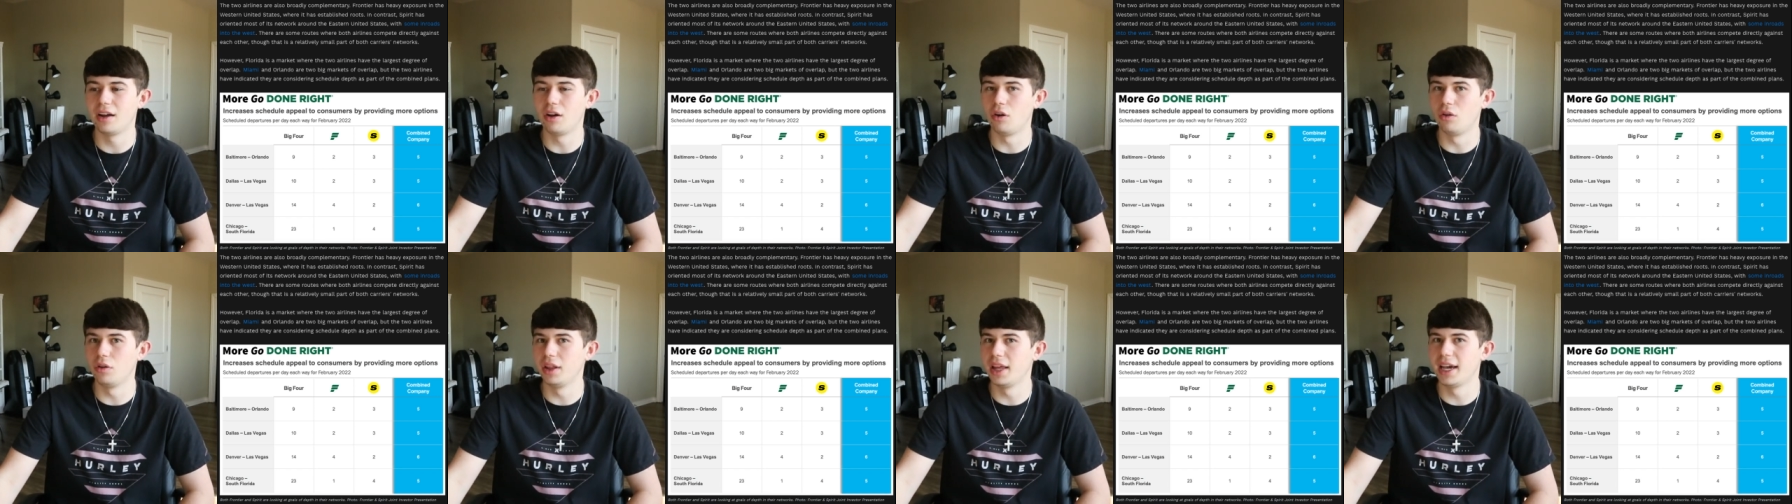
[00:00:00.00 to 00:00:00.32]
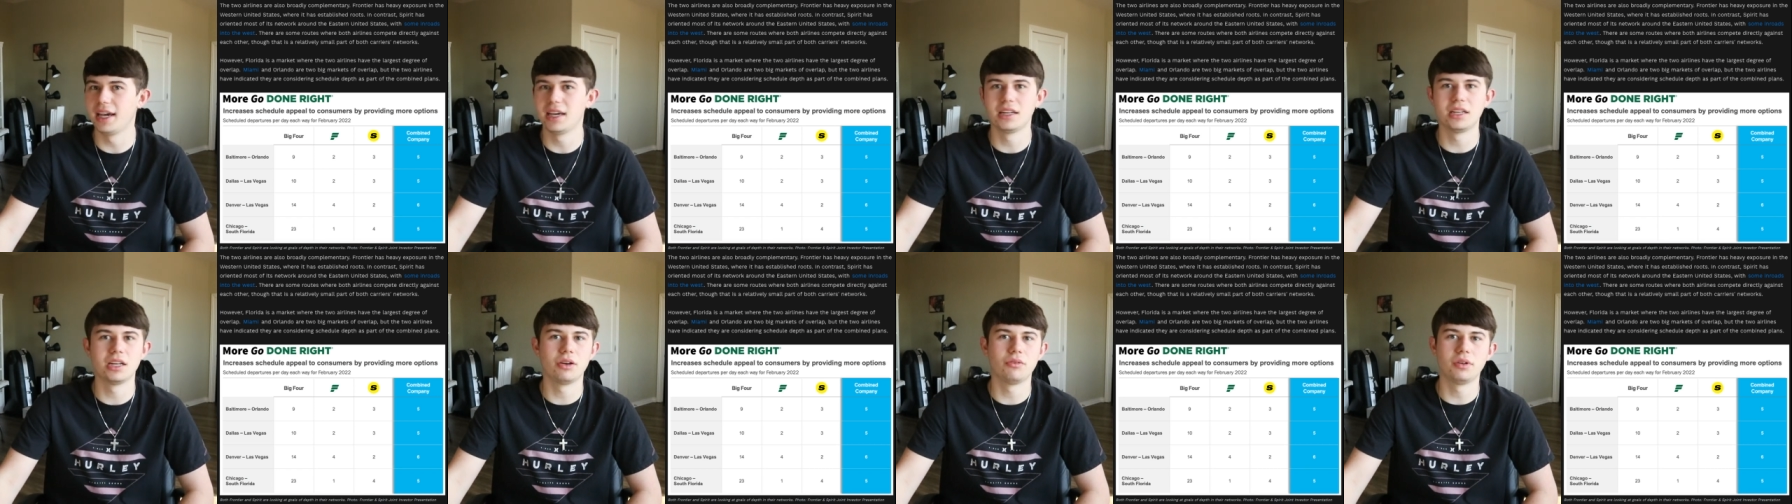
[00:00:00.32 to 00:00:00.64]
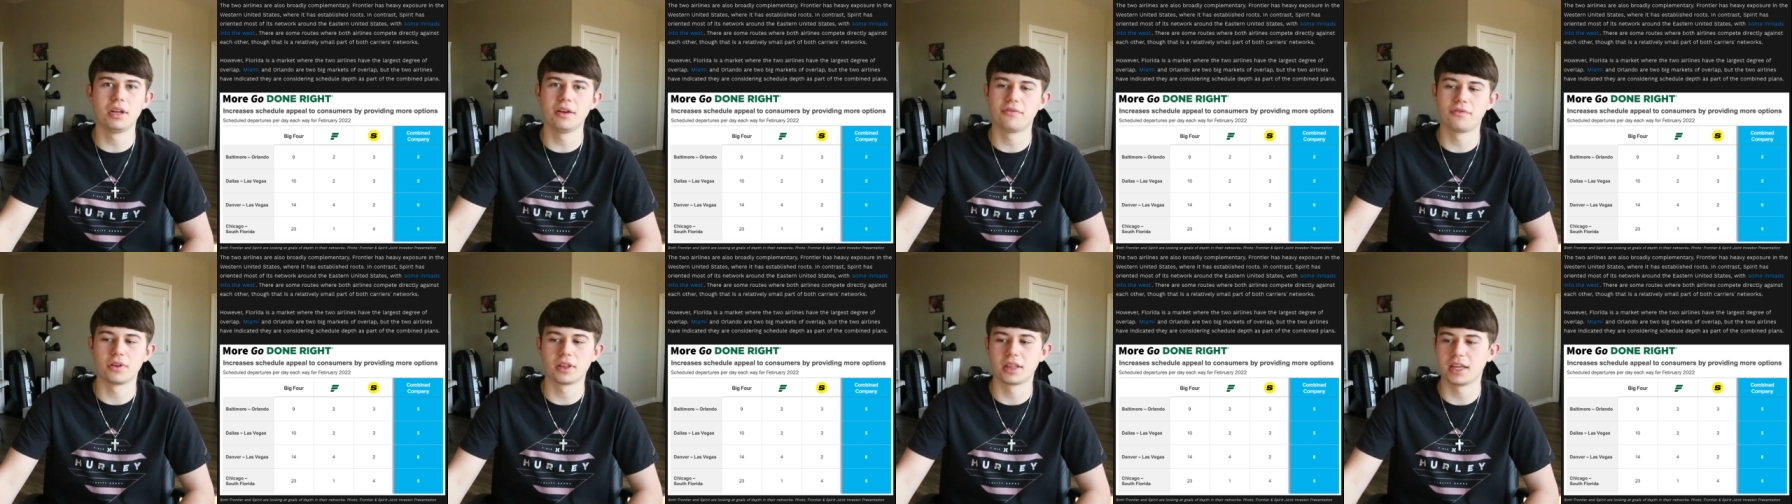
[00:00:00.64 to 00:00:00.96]
Orlando,
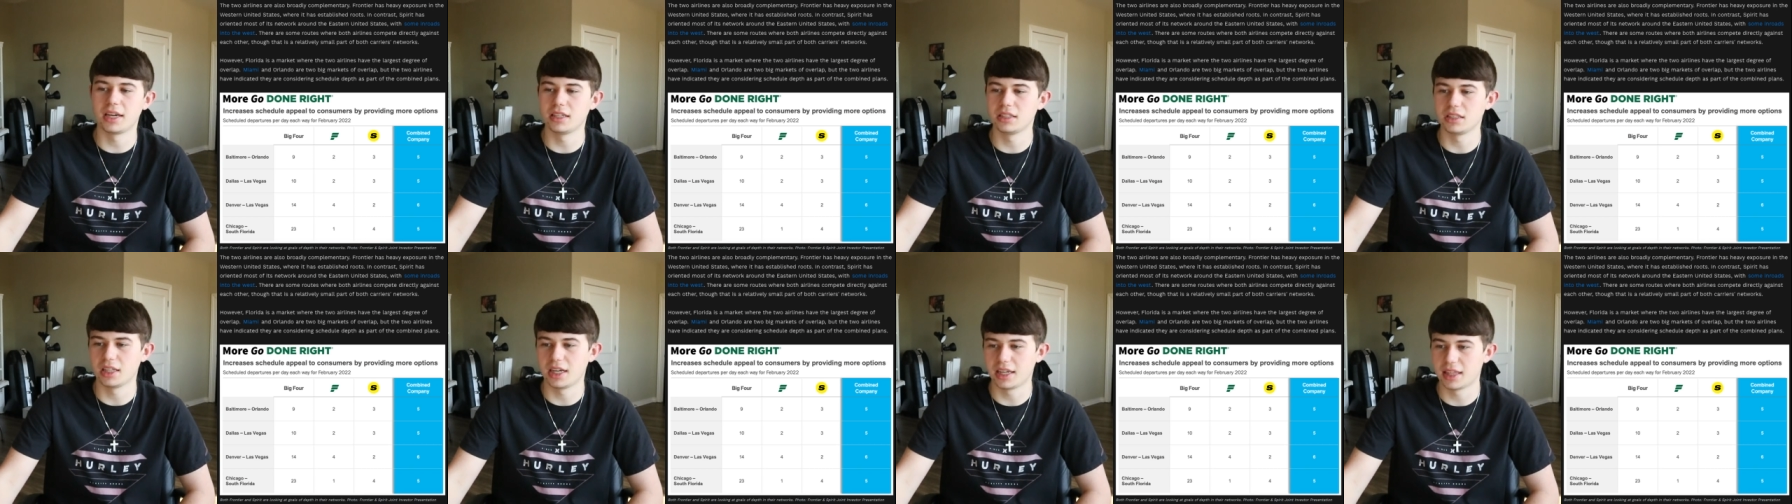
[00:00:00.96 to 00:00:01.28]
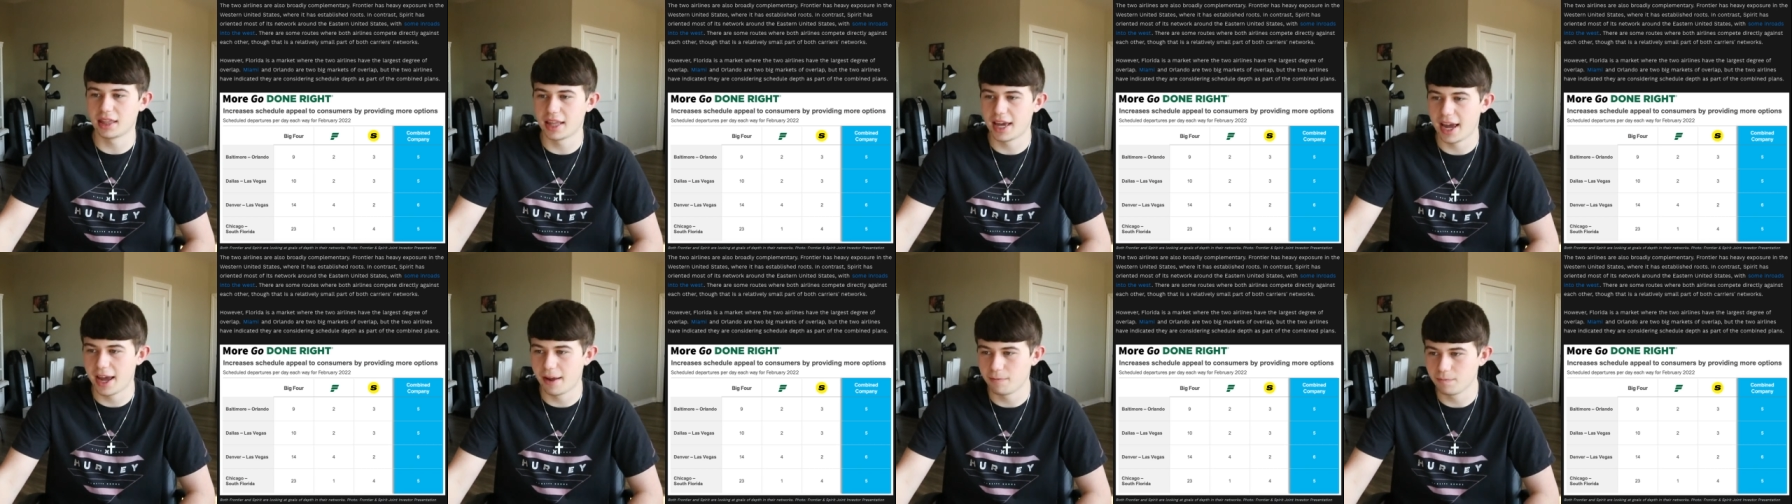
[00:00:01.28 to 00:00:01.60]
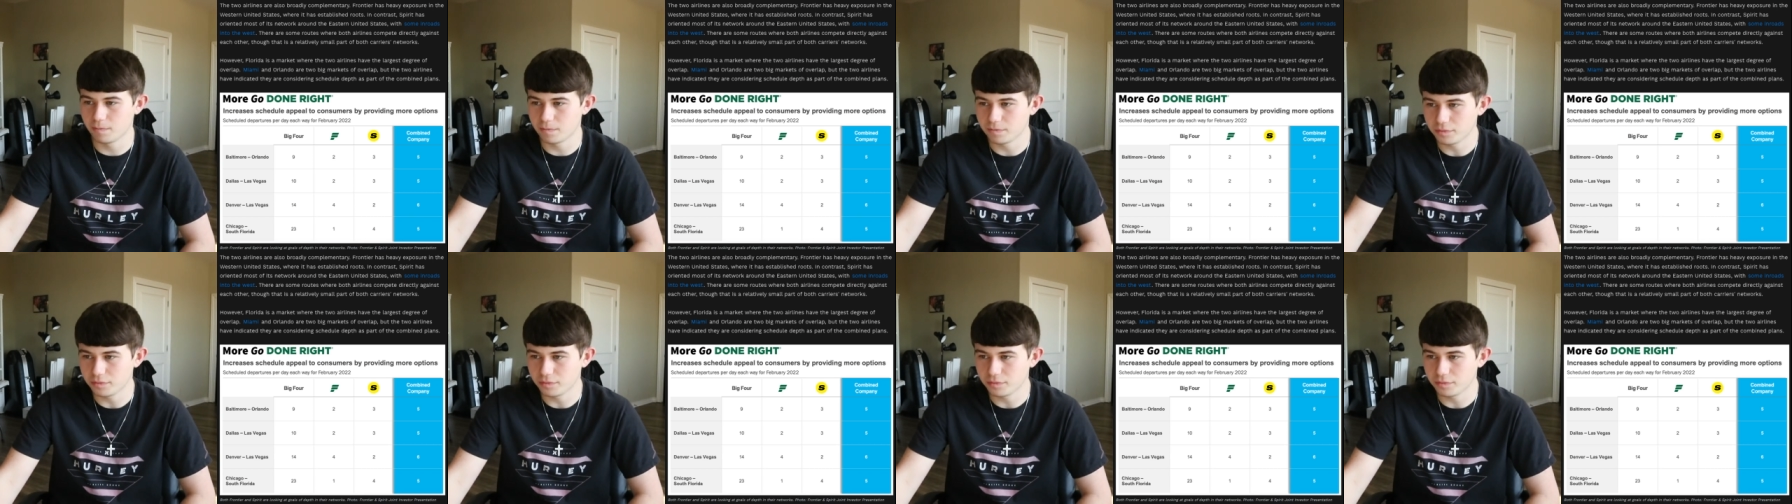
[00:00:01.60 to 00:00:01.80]
different things like that.